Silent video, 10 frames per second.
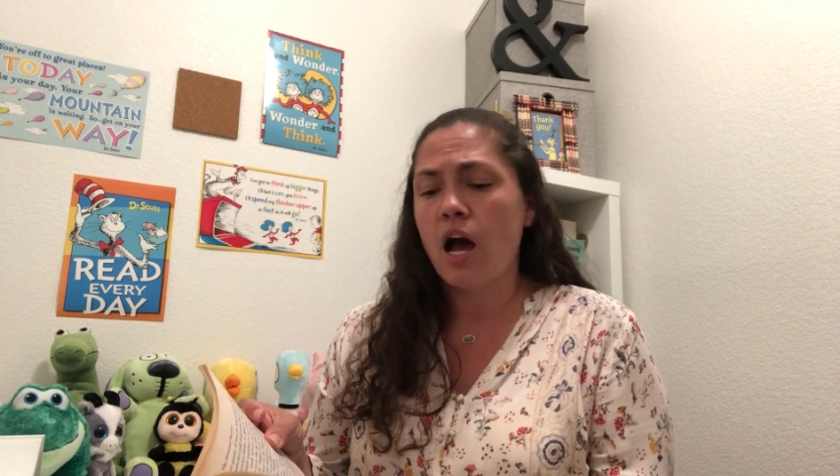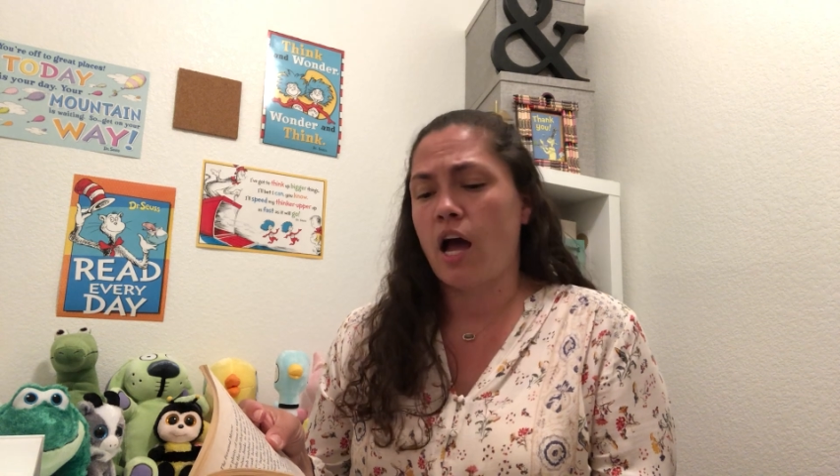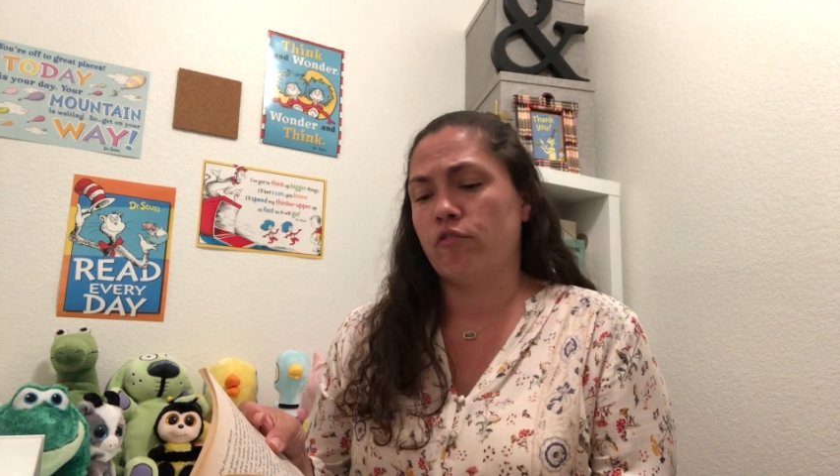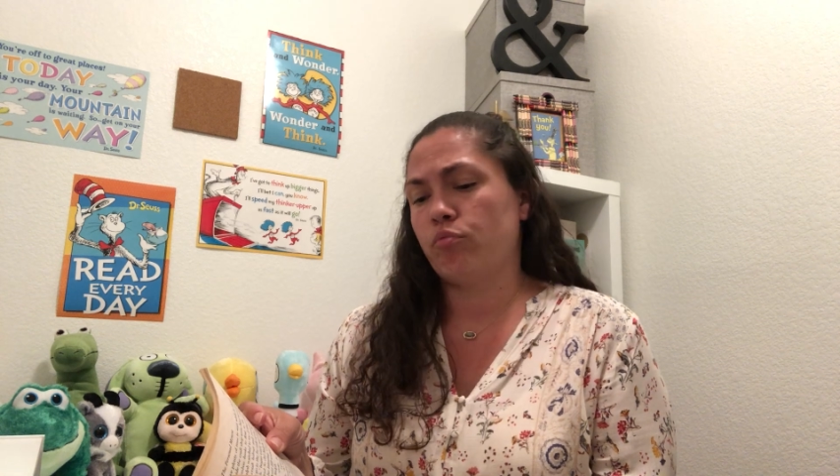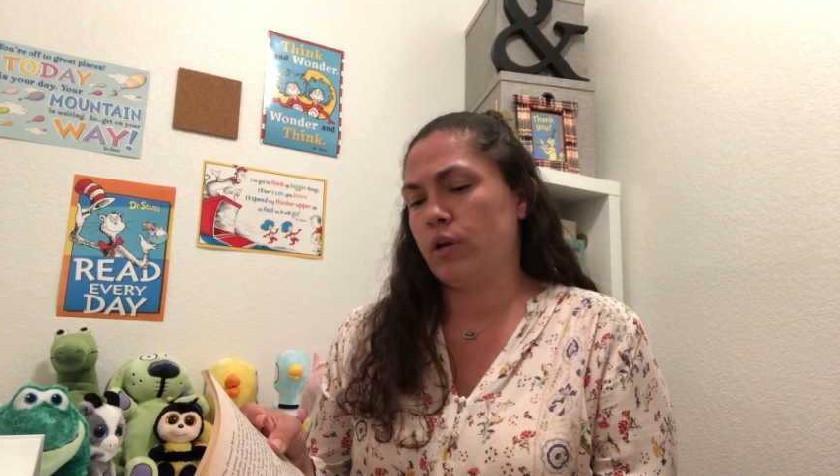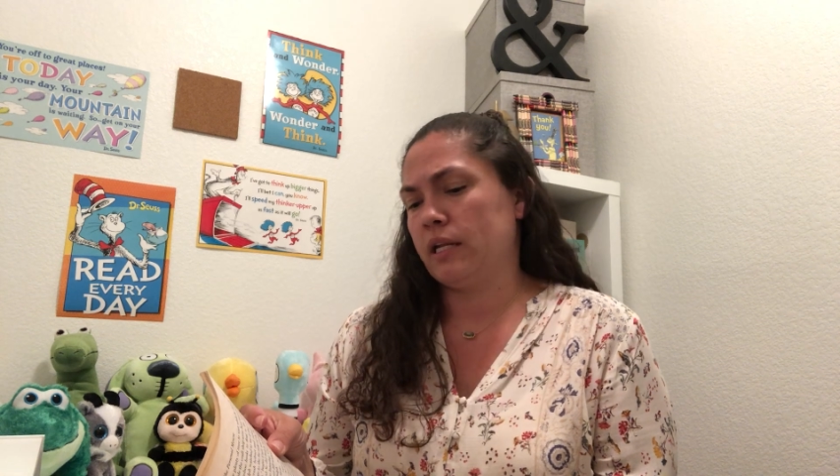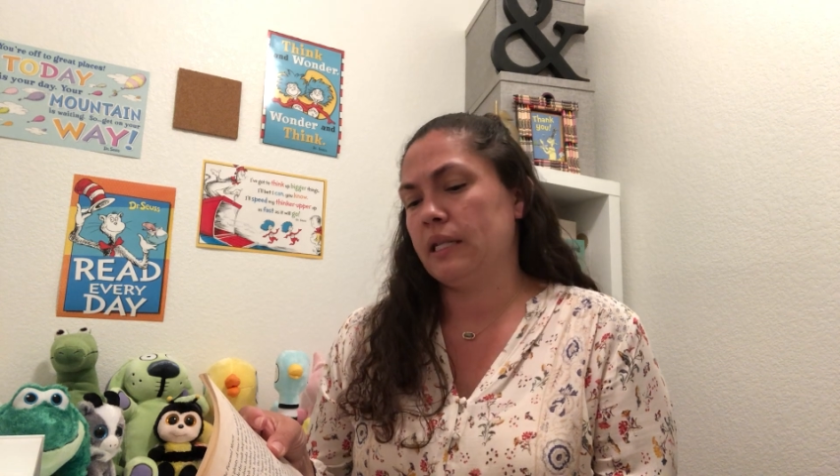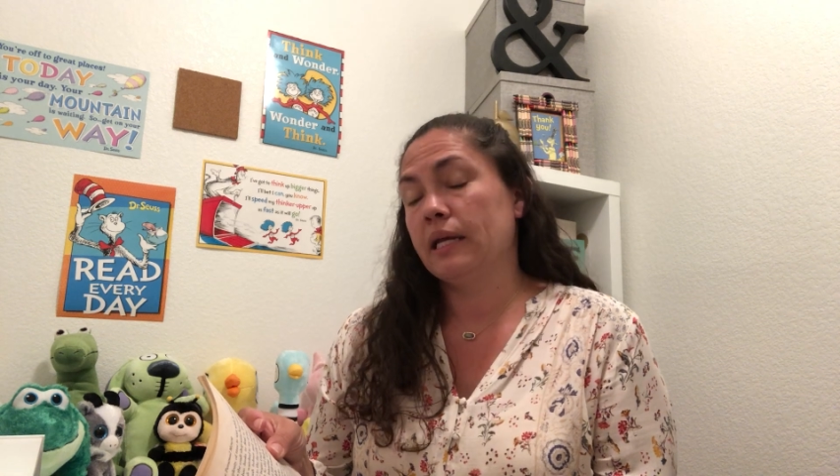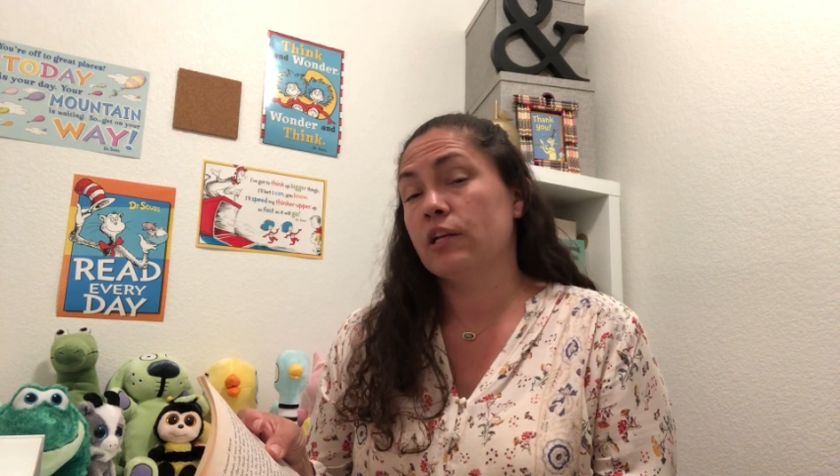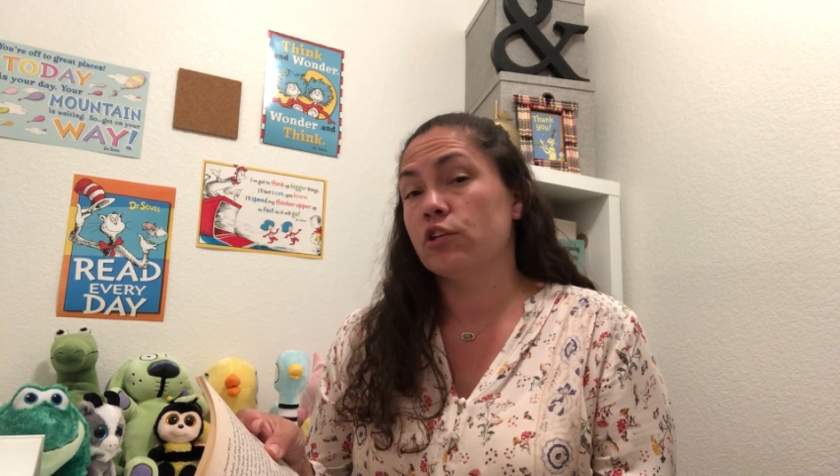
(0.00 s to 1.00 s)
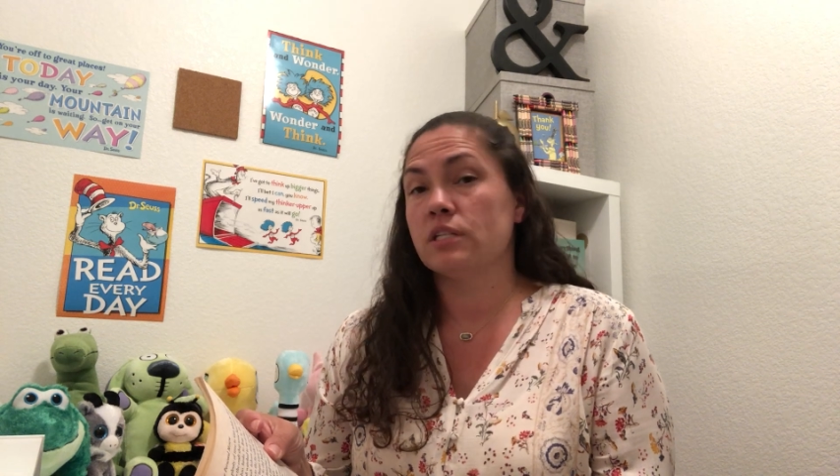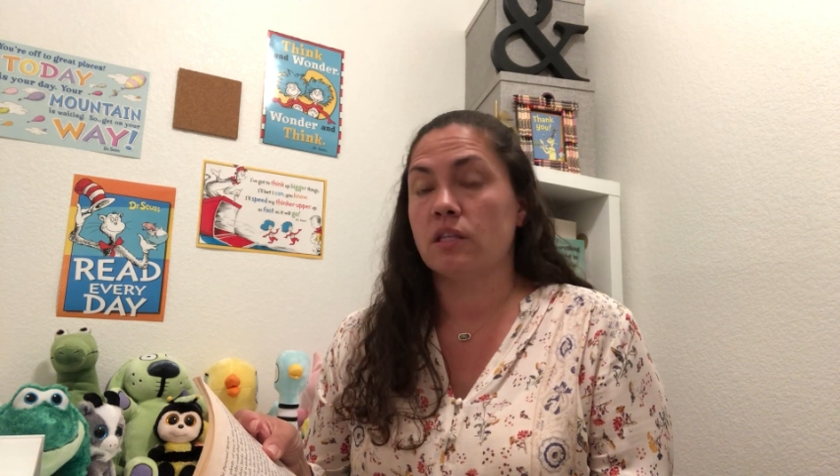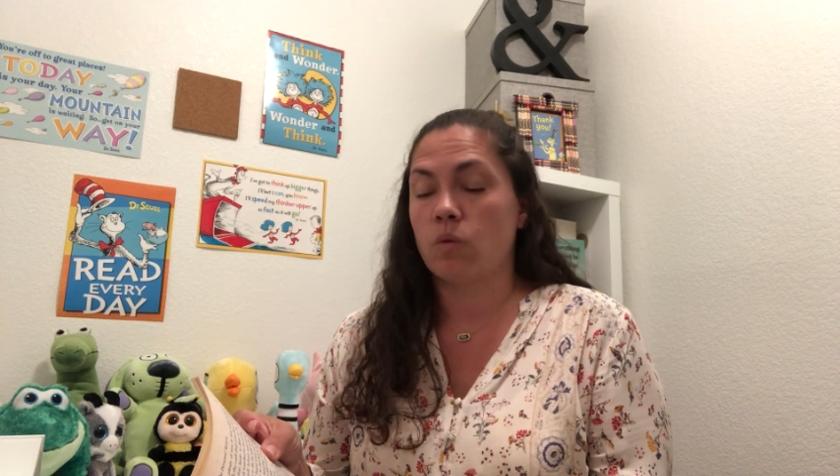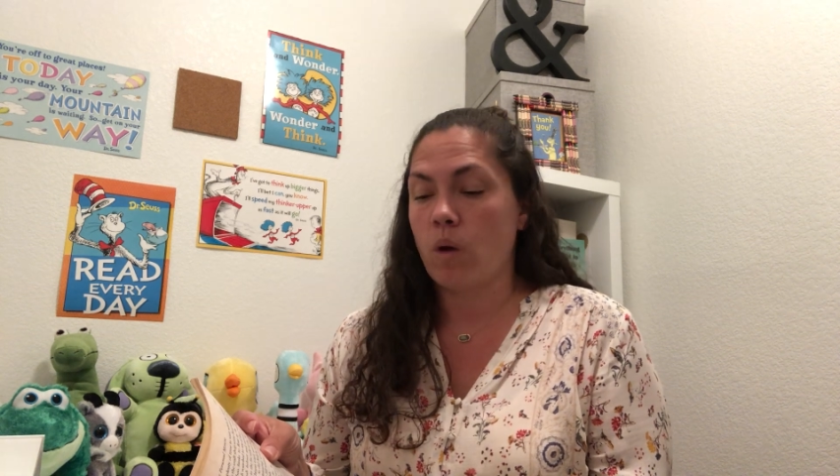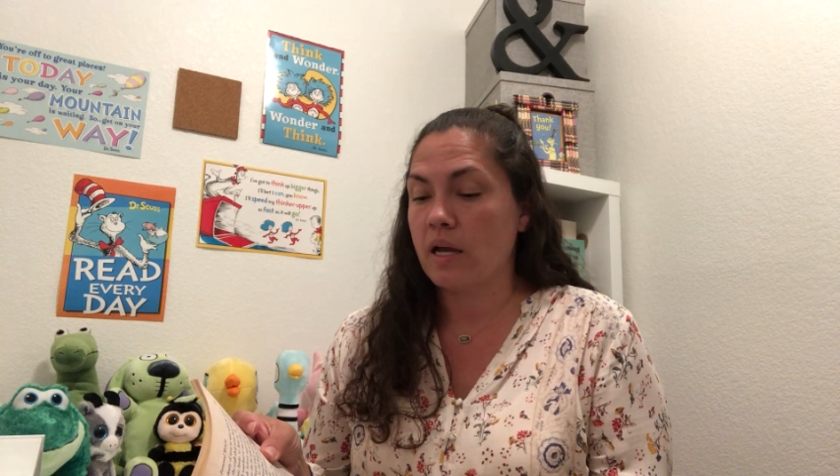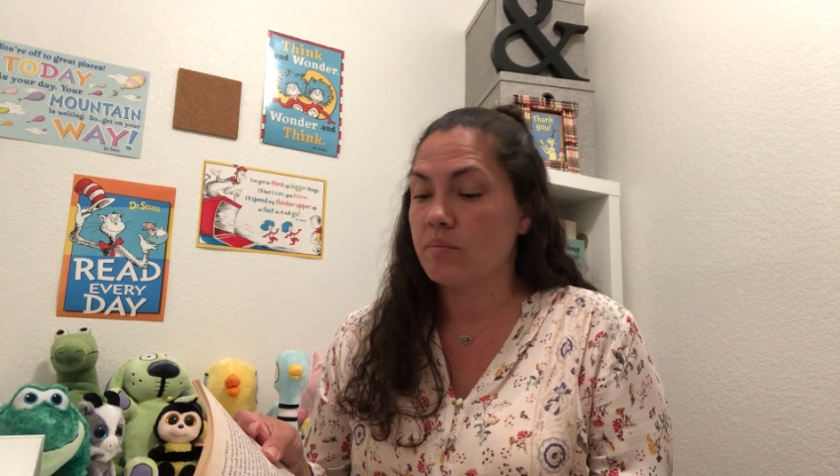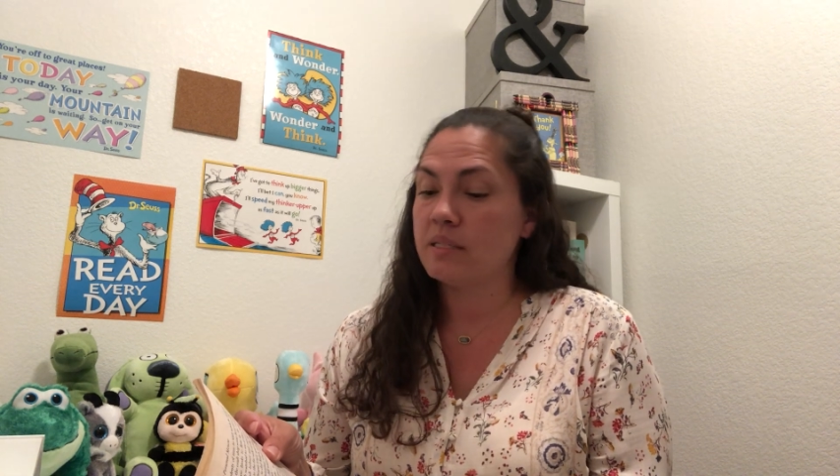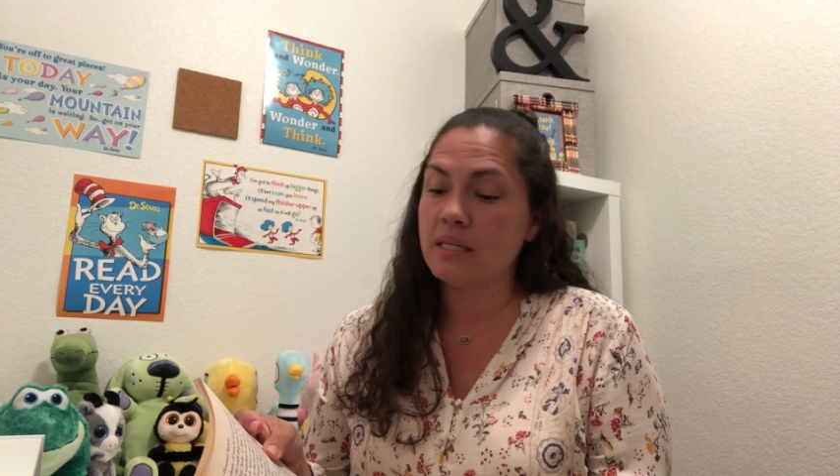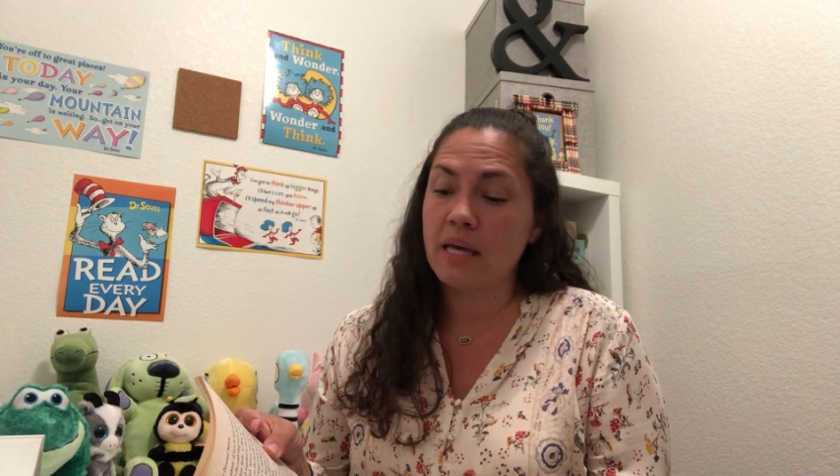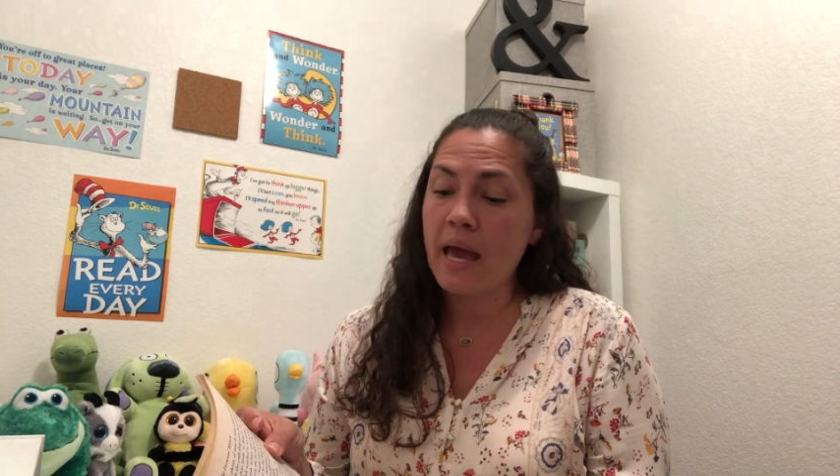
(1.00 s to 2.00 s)
I've braided lanyards at the
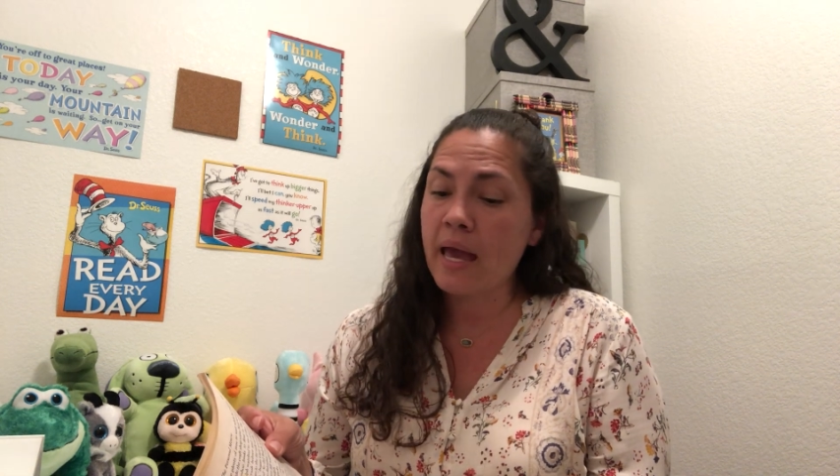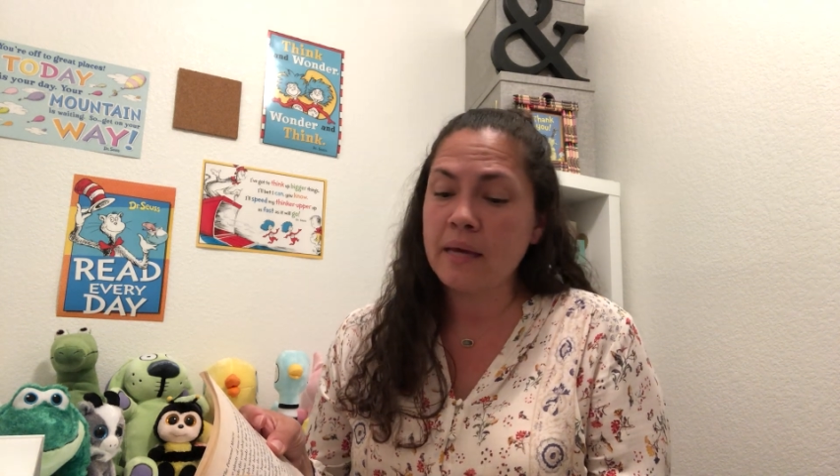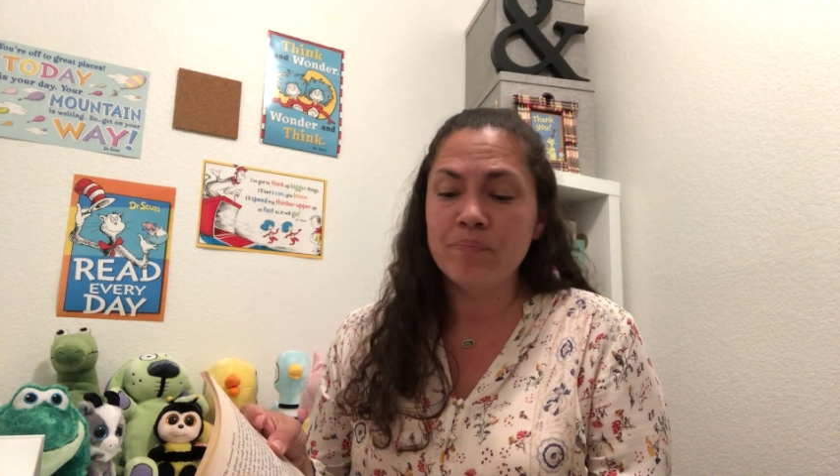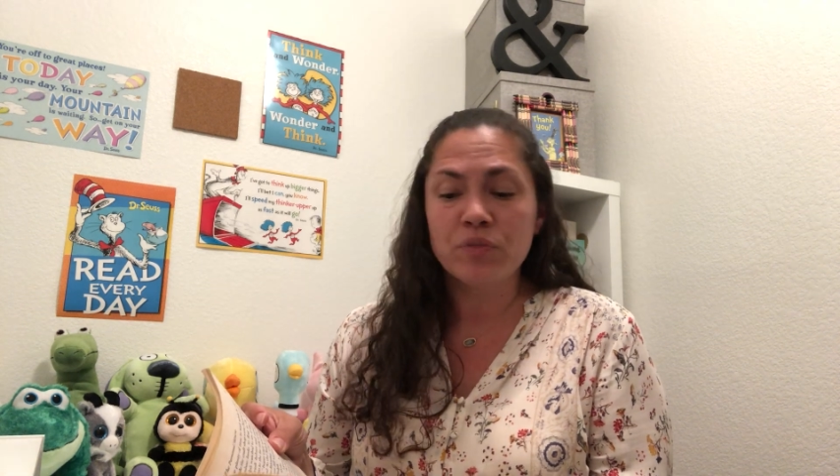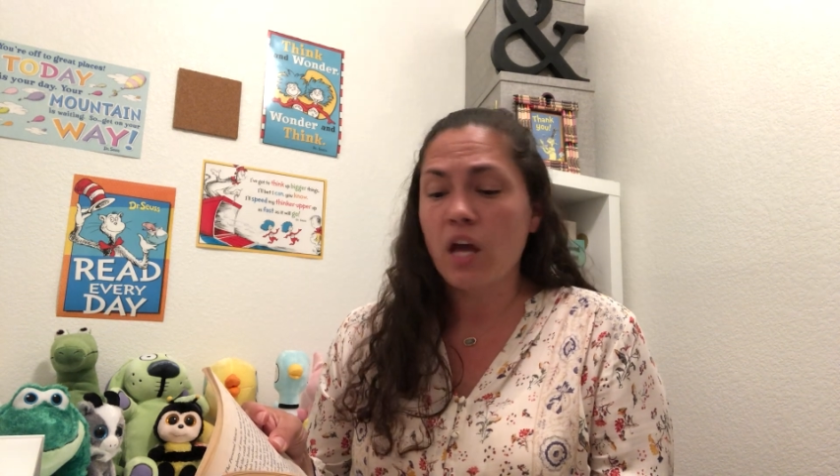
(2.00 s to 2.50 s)
YMCA,